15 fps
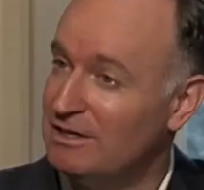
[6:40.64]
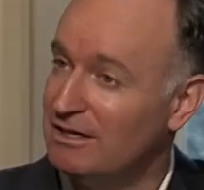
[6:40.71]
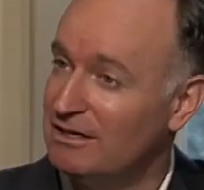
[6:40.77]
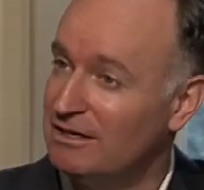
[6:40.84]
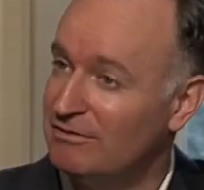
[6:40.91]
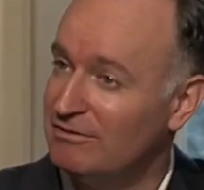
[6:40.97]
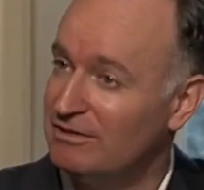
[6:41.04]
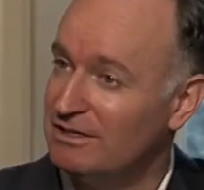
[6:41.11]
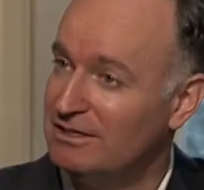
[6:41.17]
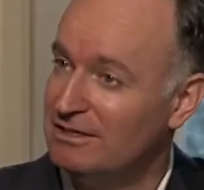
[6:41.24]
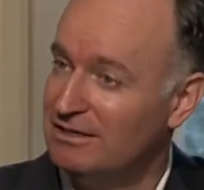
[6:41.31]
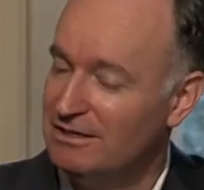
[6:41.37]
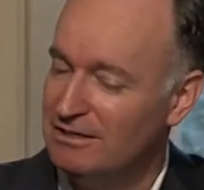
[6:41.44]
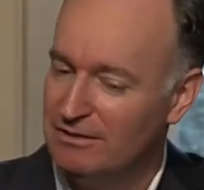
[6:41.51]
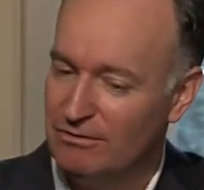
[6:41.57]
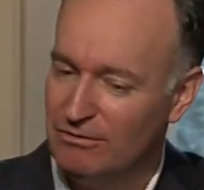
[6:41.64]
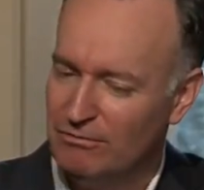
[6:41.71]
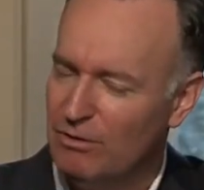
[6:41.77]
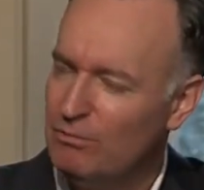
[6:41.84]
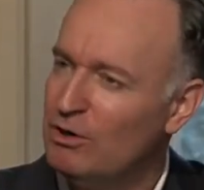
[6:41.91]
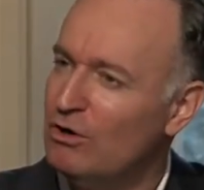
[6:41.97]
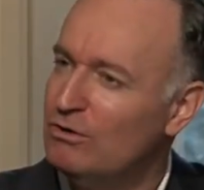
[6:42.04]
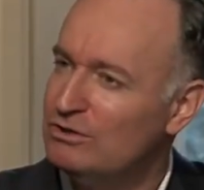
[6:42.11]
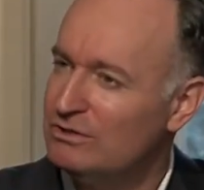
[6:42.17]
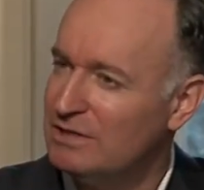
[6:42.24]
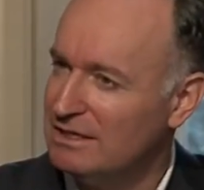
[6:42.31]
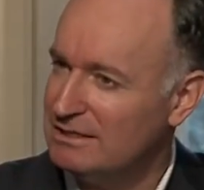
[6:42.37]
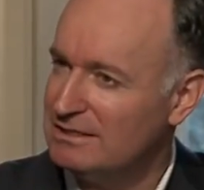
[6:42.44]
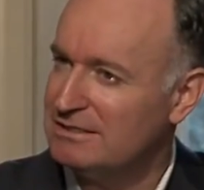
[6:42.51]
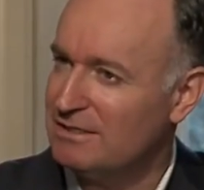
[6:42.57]
think of it. Well, we all do
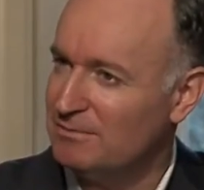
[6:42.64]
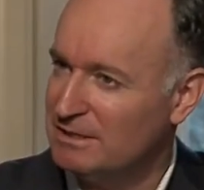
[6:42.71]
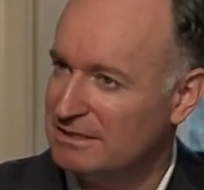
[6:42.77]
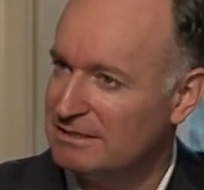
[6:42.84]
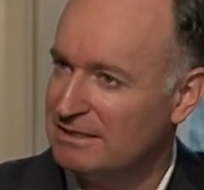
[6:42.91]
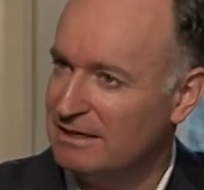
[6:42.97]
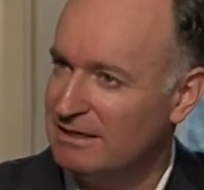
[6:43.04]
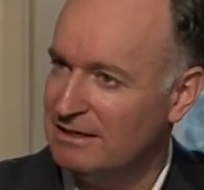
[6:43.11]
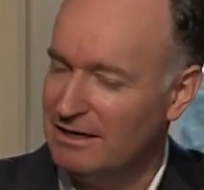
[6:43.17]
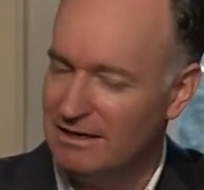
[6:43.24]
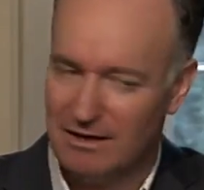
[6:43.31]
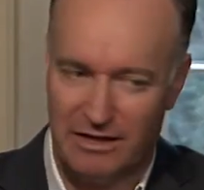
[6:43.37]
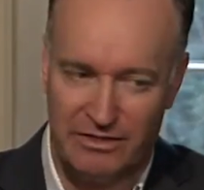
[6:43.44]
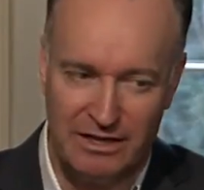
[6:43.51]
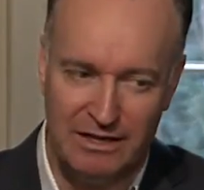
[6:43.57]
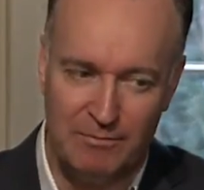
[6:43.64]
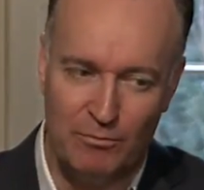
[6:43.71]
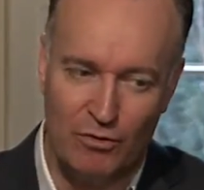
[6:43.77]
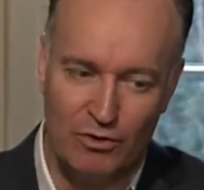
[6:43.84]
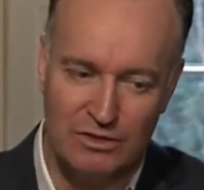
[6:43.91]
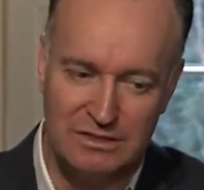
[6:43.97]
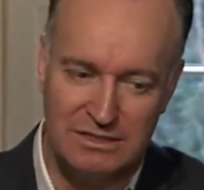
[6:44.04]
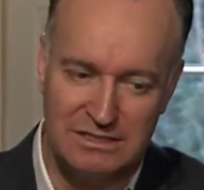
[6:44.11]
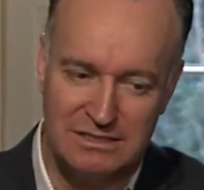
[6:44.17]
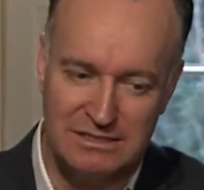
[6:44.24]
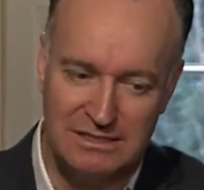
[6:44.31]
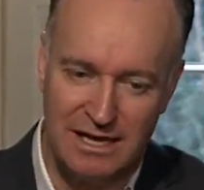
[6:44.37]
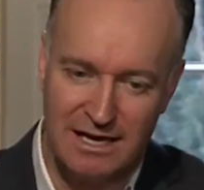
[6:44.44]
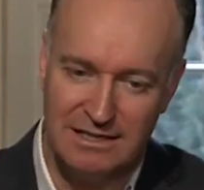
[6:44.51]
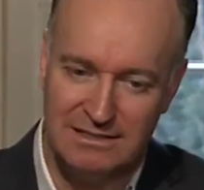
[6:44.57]
that to some extent, and I think modern
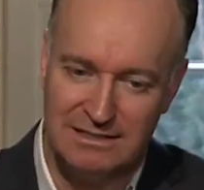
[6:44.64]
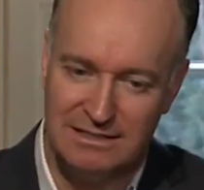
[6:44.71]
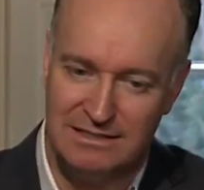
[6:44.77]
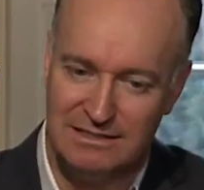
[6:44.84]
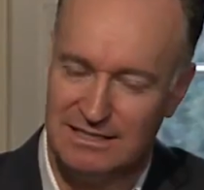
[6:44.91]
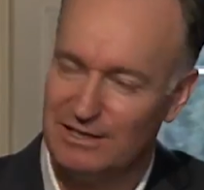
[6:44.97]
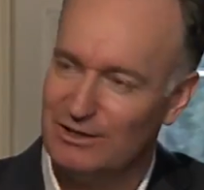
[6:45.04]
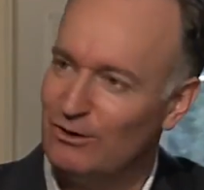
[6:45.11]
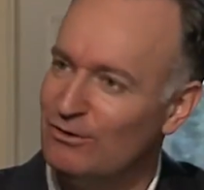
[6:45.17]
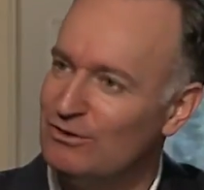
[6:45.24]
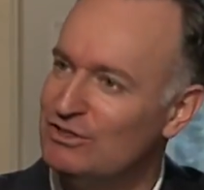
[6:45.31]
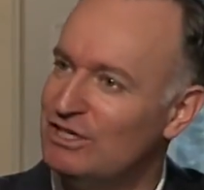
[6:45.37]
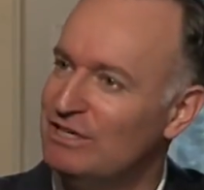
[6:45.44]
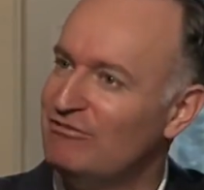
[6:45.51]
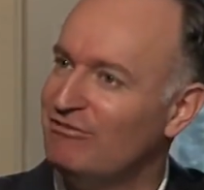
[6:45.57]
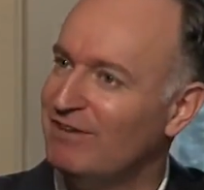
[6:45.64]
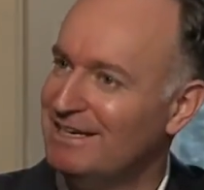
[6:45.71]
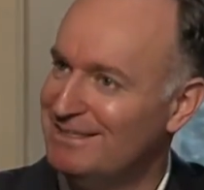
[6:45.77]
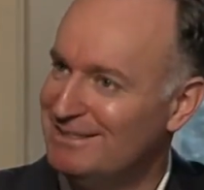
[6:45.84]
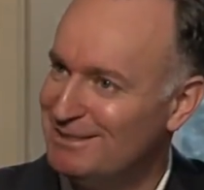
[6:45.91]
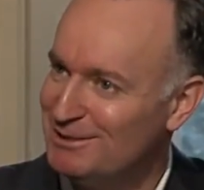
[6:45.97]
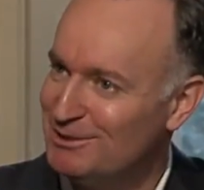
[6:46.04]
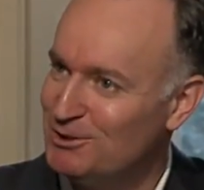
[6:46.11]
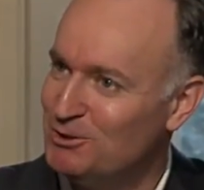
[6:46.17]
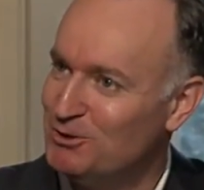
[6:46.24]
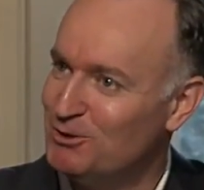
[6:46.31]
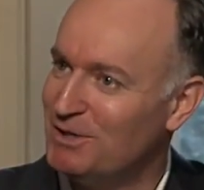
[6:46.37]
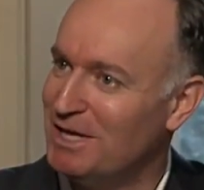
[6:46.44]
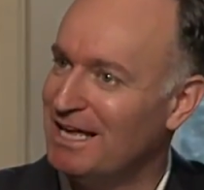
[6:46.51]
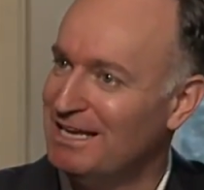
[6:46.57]
society and technology invites us to
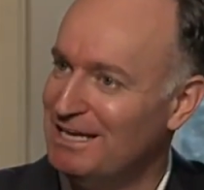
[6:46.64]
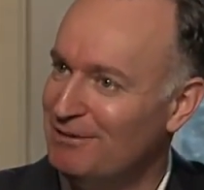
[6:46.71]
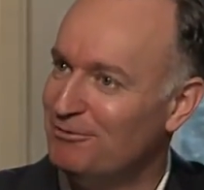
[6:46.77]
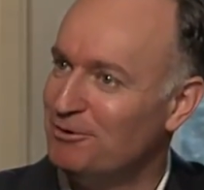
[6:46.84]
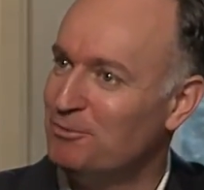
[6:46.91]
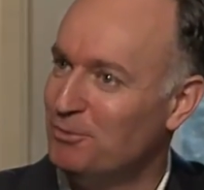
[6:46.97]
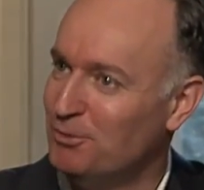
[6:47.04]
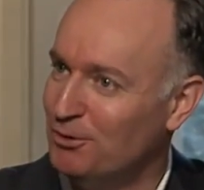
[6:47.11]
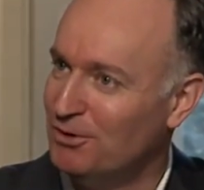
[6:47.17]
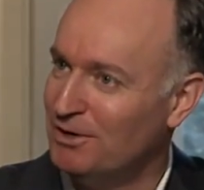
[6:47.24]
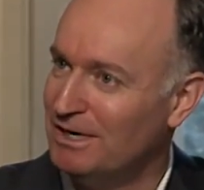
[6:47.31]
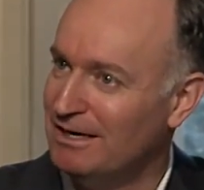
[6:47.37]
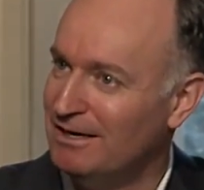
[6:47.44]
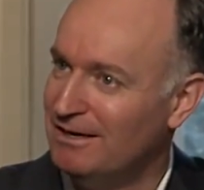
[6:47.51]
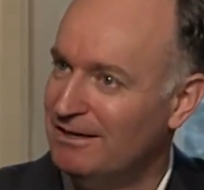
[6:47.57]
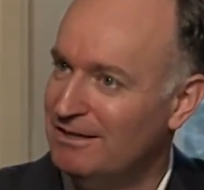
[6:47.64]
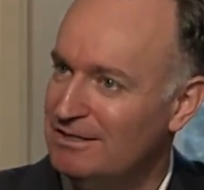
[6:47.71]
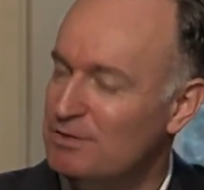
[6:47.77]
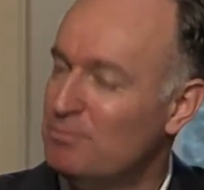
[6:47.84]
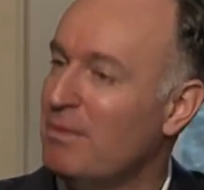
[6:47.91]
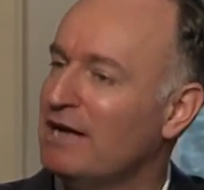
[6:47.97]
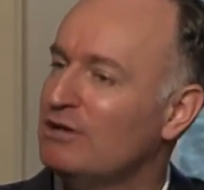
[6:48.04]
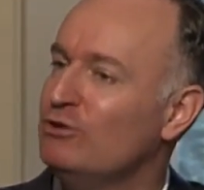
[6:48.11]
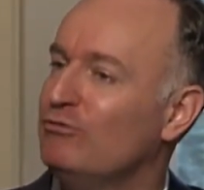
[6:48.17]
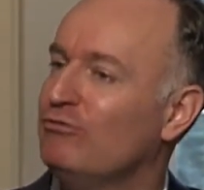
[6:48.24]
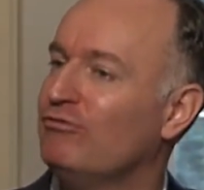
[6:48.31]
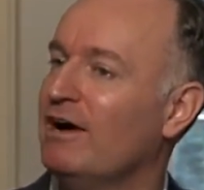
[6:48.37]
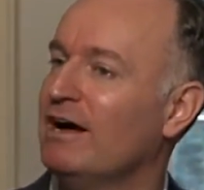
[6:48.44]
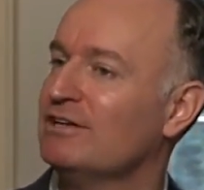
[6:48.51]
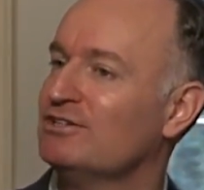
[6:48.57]
do that even more to
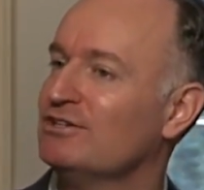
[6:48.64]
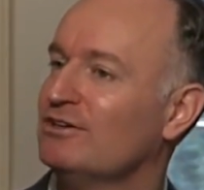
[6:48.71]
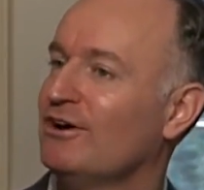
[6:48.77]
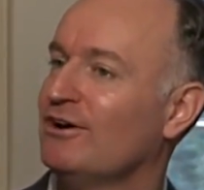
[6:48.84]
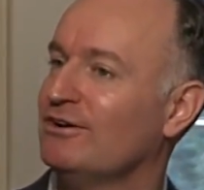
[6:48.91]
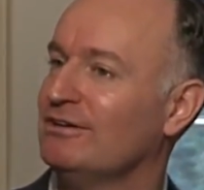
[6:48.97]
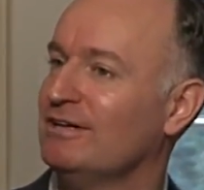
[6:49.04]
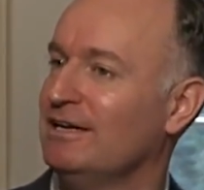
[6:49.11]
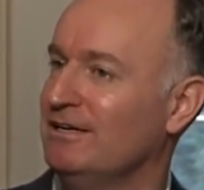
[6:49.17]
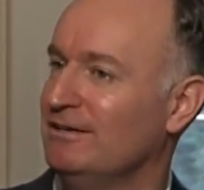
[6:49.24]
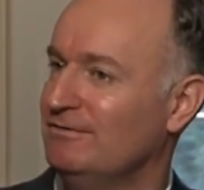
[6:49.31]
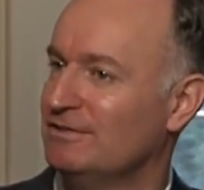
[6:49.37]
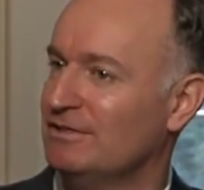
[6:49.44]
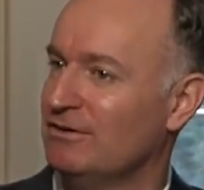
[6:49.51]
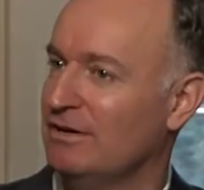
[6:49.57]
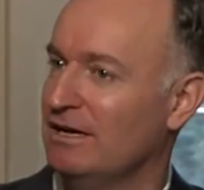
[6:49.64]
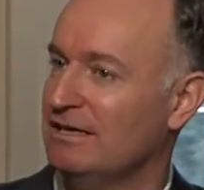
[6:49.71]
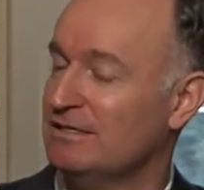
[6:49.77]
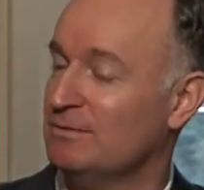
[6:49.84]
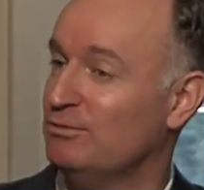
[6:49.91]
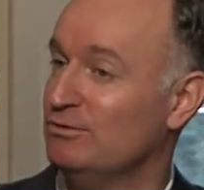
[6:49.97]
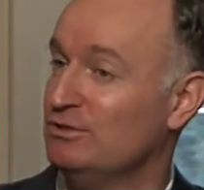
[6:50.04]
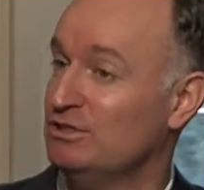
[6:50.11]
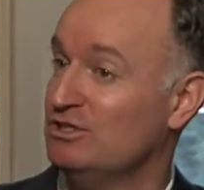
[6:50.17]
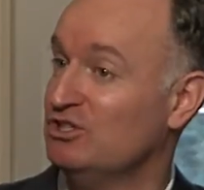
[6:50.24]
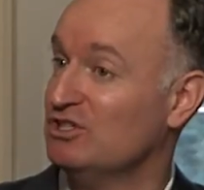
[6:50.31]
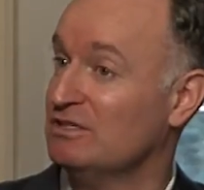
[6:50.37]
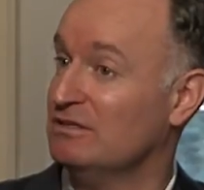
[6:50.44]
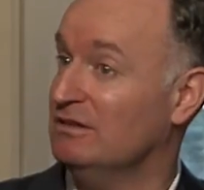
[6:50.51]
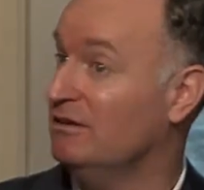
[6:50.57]
manufacture our lives as opposed to
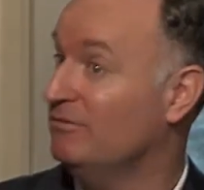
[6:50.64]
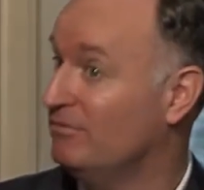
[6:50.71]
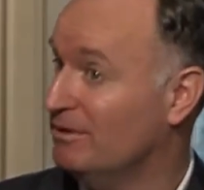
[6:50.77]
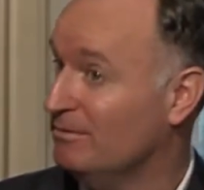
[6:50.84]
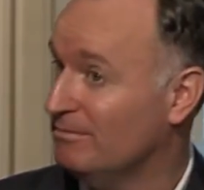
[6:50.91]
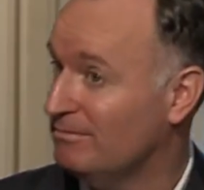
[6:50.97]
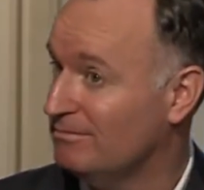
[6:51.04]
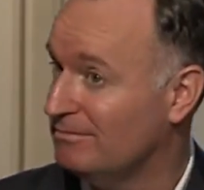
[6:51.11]
just live them?